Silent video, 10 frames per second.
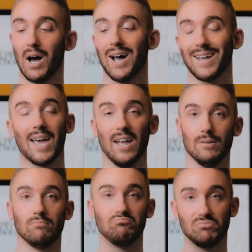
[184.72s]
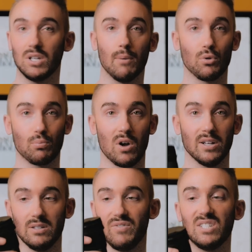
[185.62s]
but again, double the
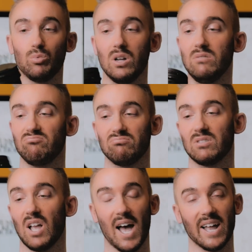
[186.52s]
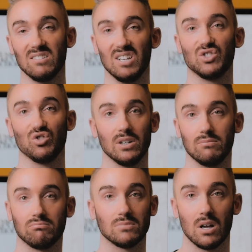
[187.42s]
price of this one, and literally
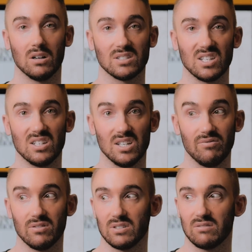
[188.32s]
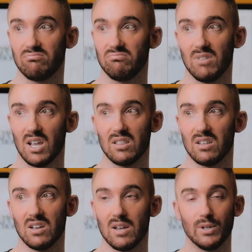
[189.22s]
can't see the difference in
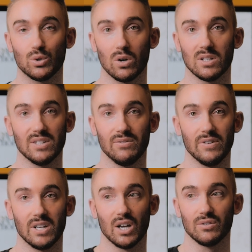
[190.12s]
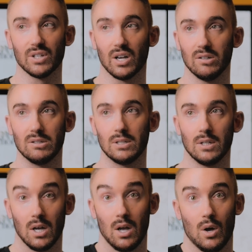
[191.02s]
the image quality for video. So,
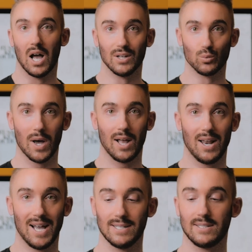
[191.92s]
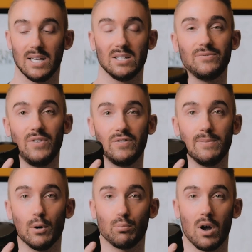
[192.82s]
as well as this
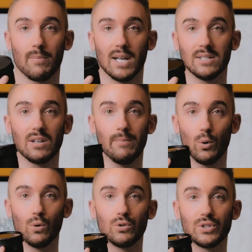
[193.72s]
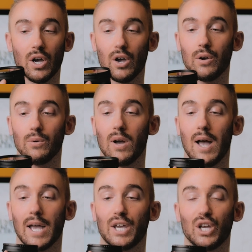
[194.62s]
50mm prime lens, I'm also
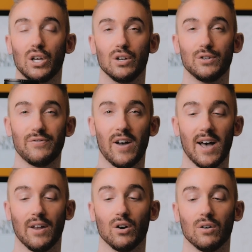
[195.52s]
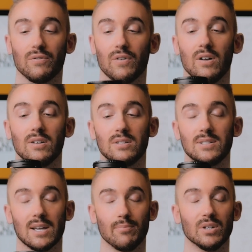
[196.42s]
a huge fan of
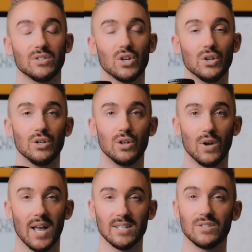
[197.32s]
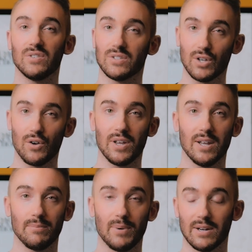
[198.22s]
Sigma's new lens for Sony
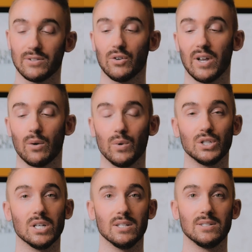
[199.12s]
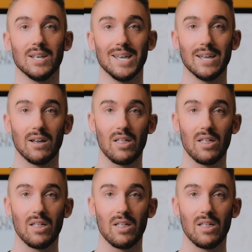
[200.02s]
and Panasonic, which is the